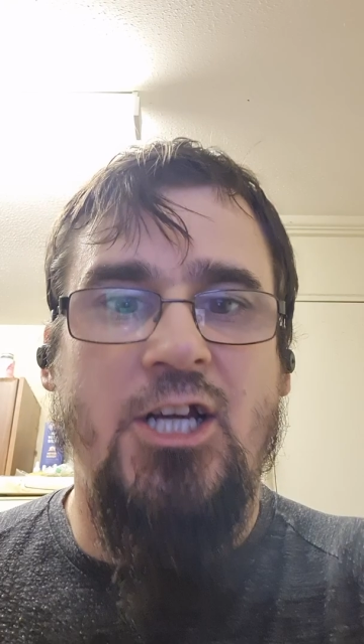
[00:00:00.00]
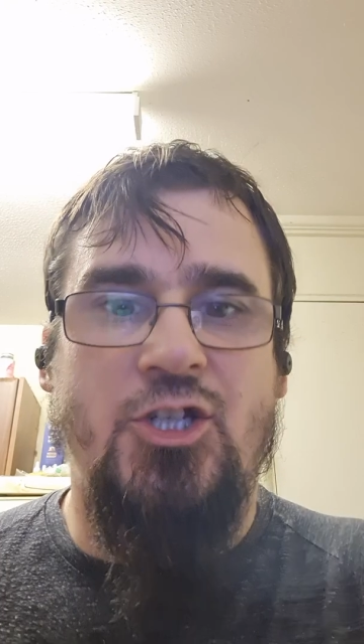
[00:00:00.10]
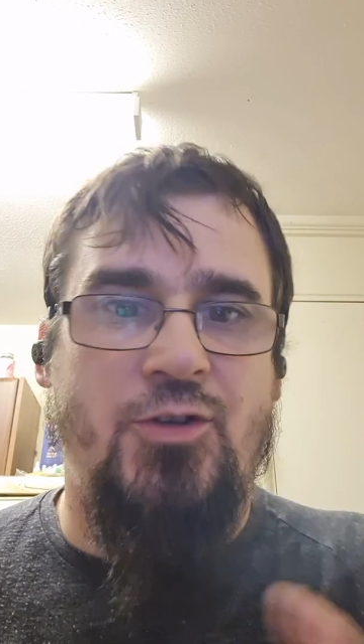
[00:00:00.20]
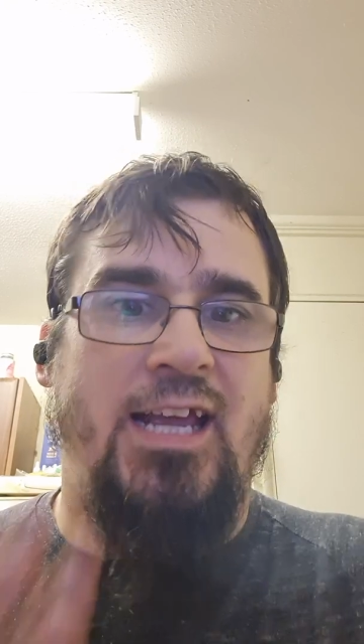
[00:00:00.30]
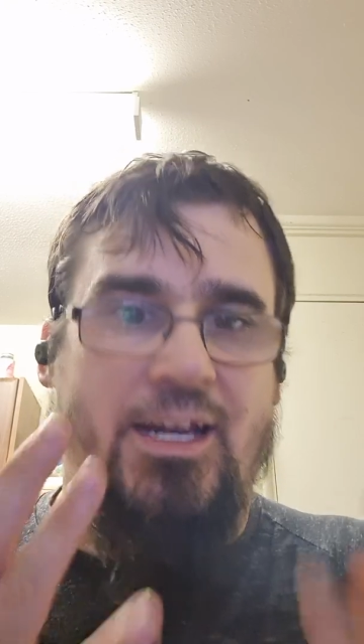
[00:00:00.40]

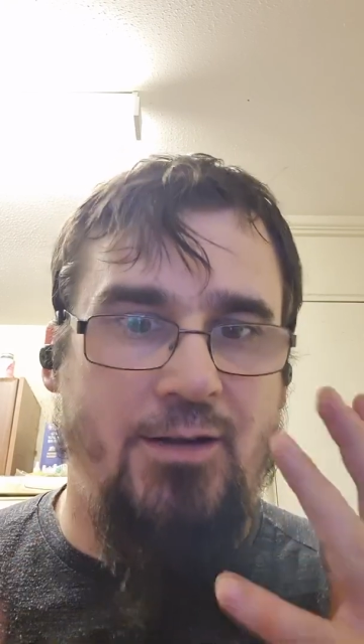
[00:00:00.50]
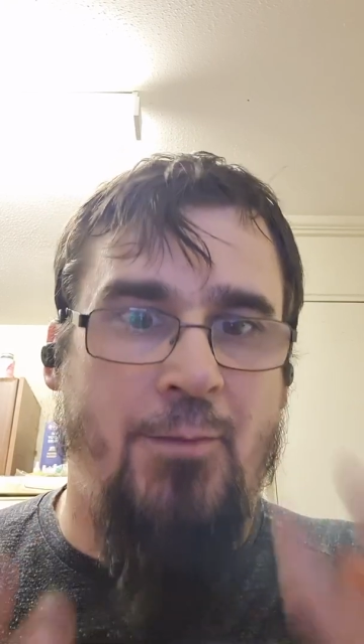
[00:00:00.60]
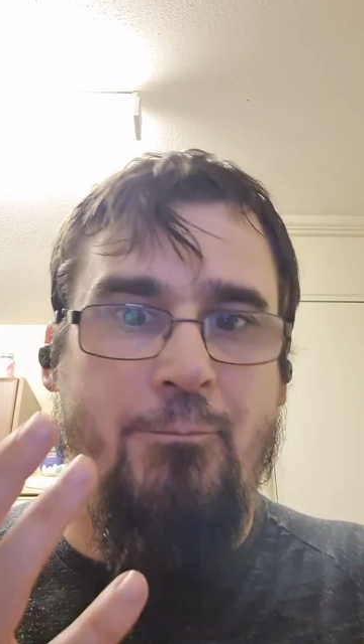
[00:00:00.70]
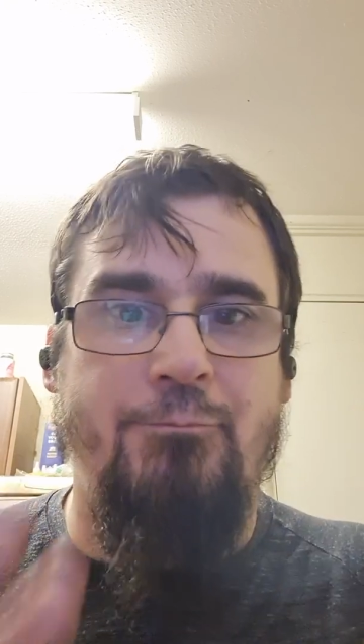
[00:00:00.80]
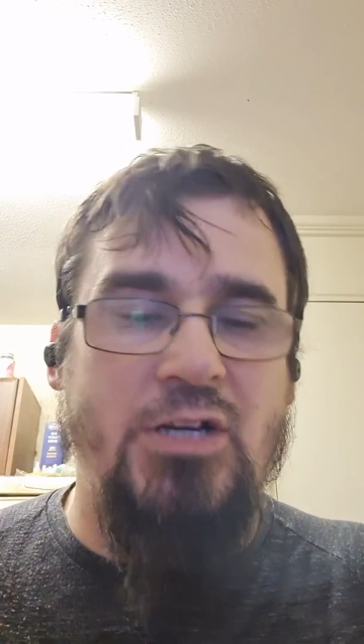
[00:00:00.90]
So they had a
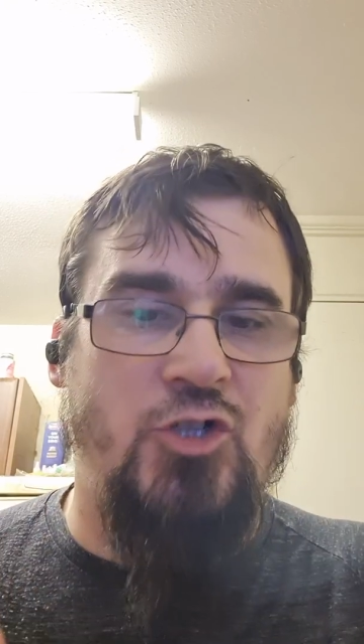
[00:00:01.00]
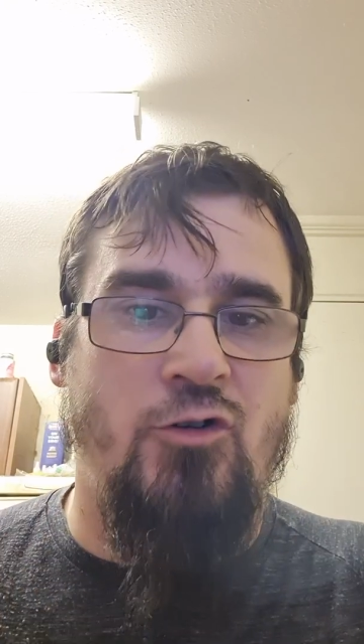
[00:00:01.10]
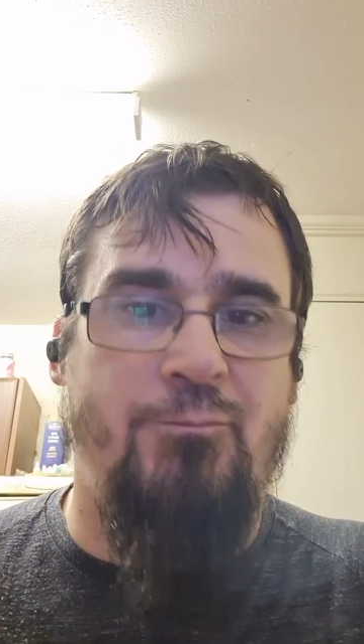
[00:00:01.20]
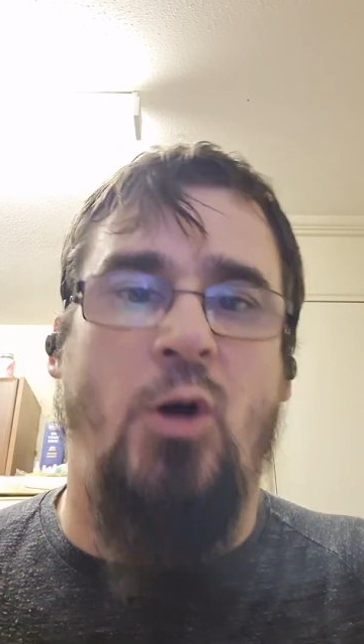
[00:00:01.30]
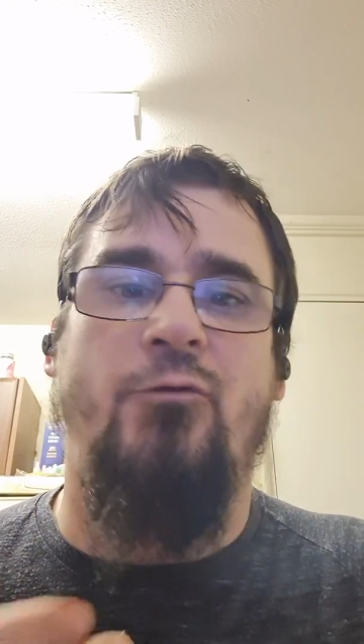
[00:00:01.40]
mixture
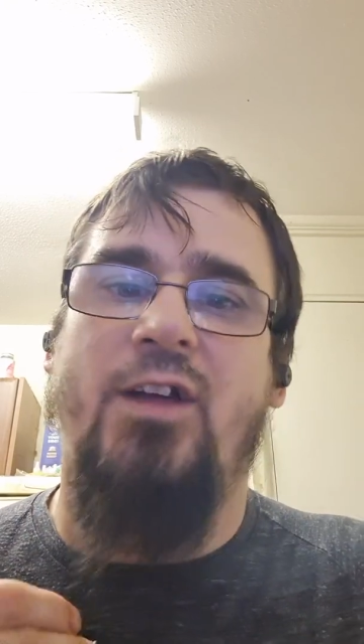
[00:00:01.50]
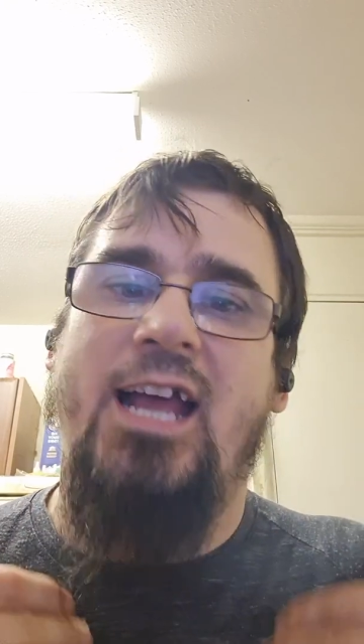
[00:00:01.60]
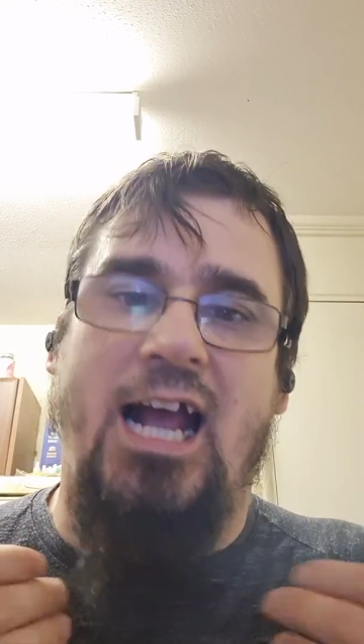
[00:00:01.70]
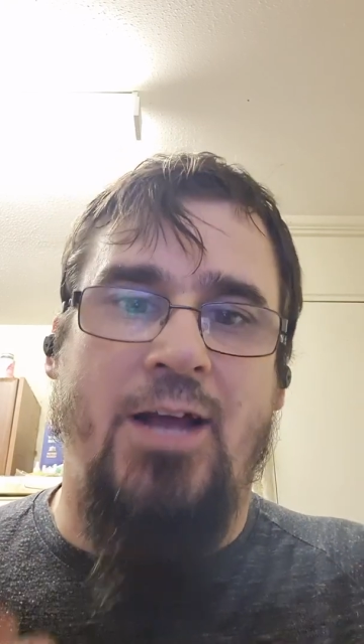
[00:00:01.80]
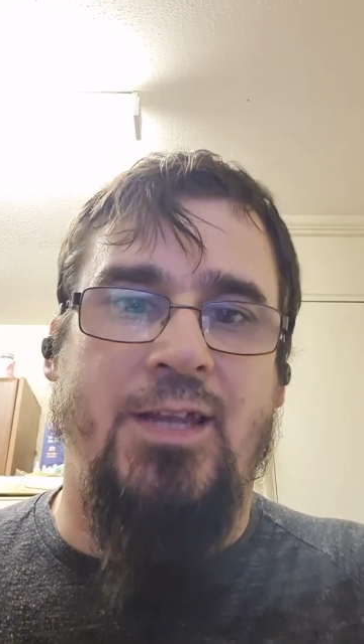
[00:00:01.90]
of both,
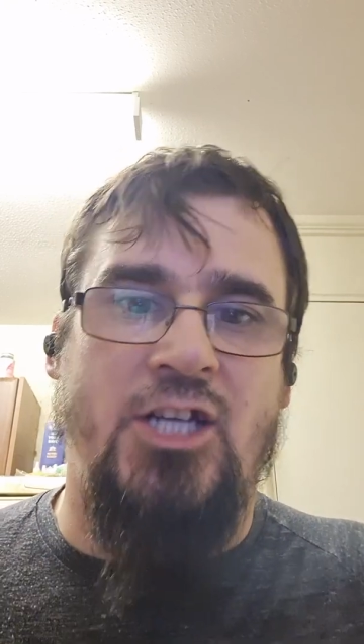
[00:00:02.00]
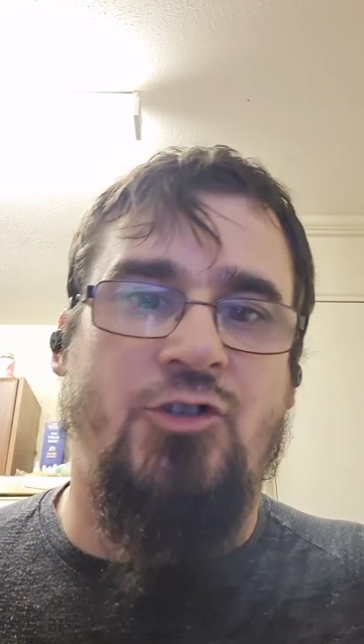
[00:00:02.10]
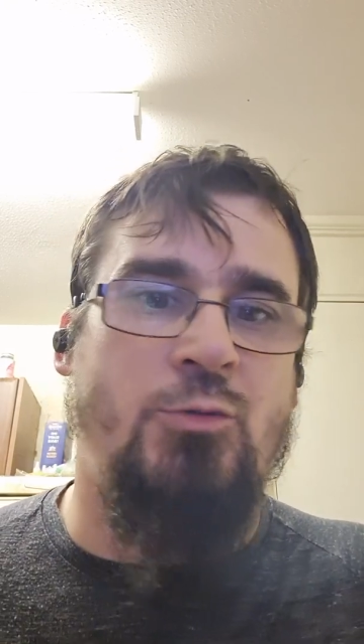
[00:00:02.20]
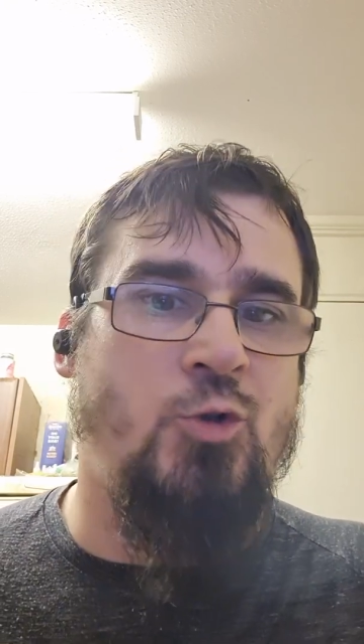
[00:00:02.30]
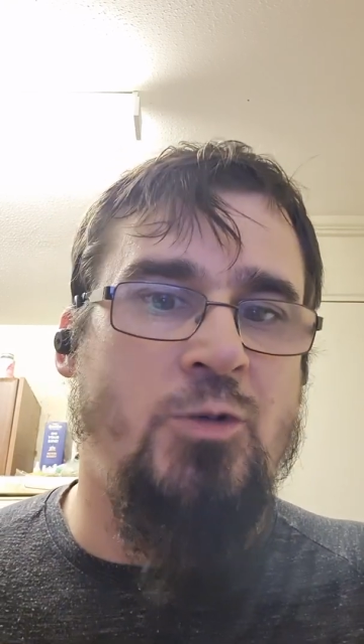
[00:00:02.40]
and the
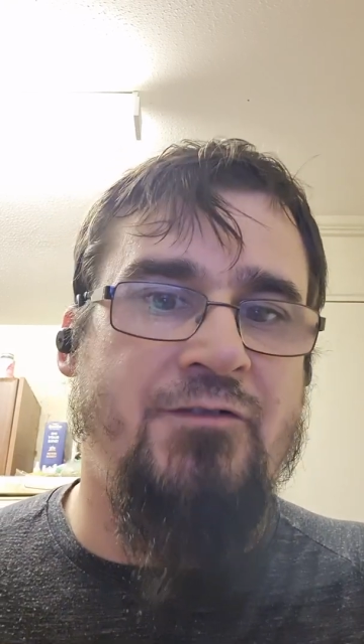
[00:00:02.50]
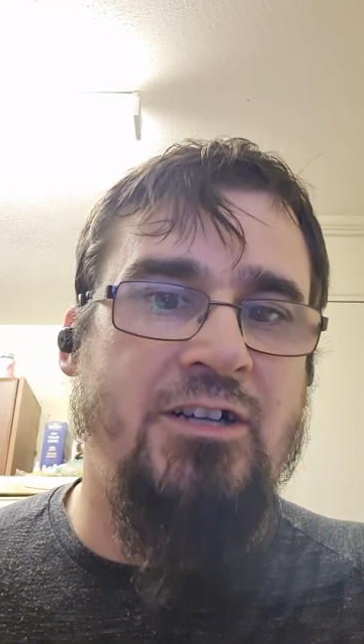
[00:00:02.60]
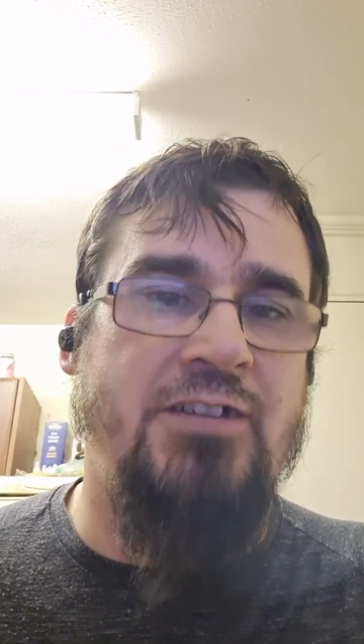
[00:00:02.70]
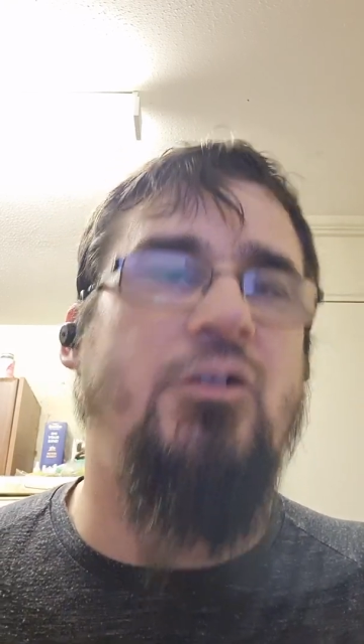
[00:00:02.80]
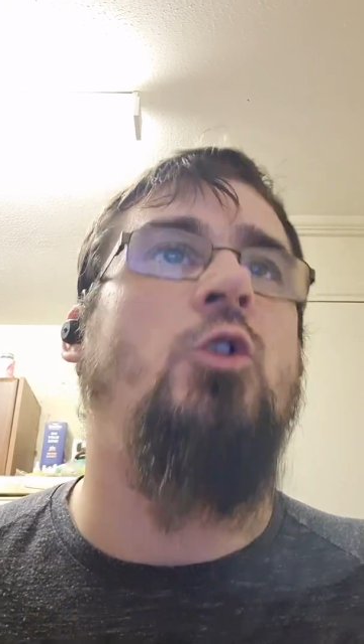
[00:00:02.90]
history was always very
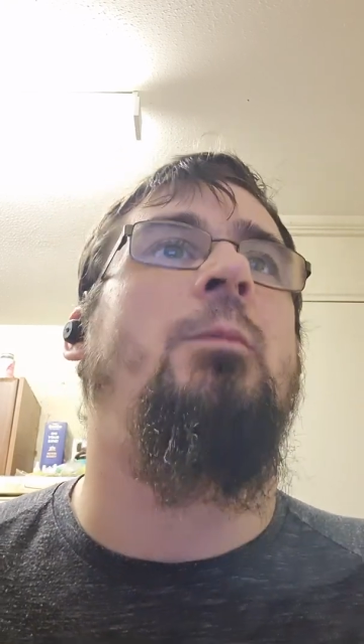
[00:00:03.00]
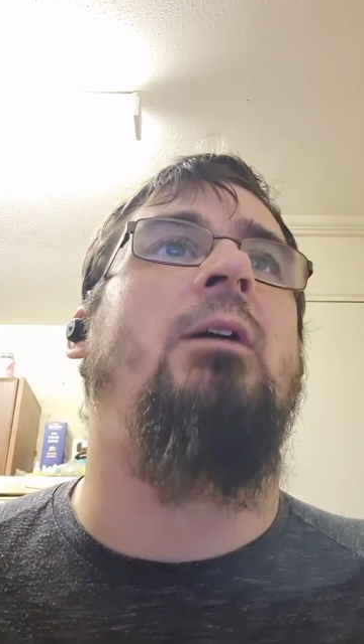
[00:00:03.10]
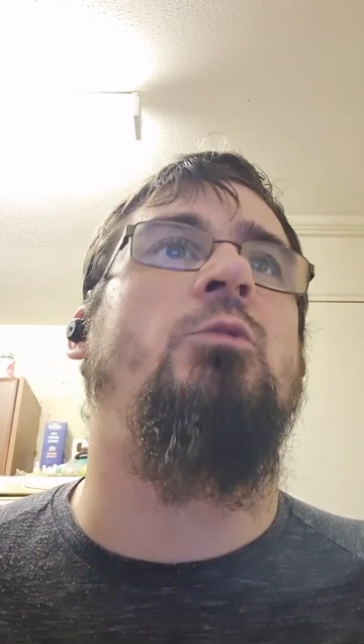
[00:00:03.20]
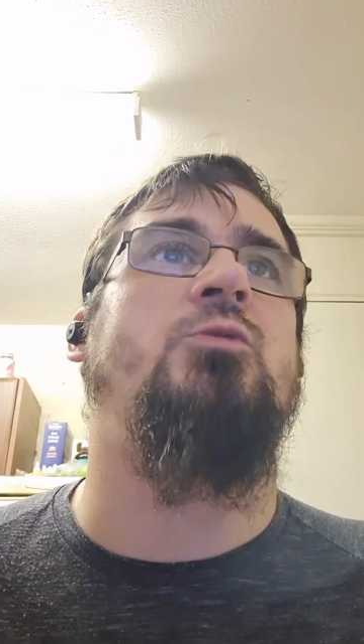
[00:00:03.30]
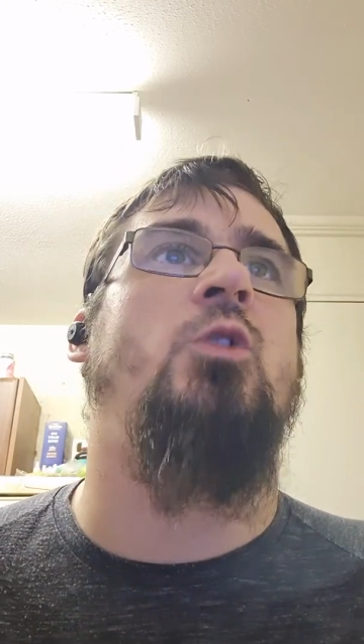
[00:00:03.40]
difficult about